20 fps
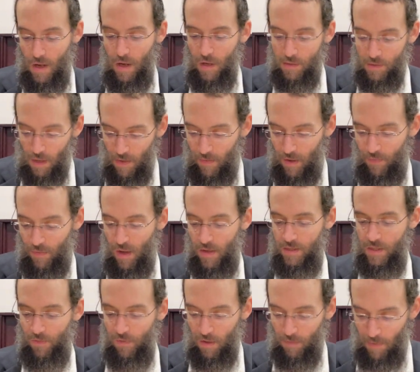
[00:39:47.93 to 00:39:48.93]
So Rav
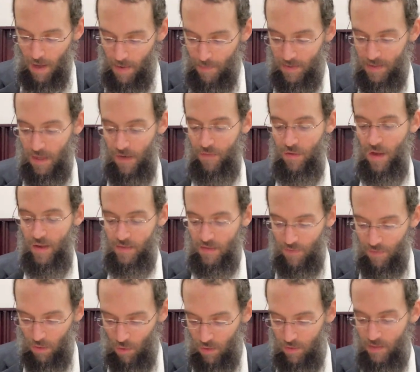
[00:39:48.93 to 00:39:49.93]
Yosef Lameim, instead of
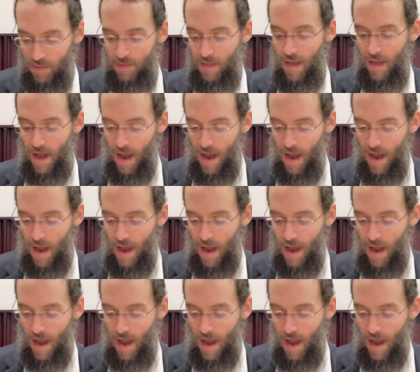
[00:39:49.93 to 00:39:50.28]
Yosef, thought to say,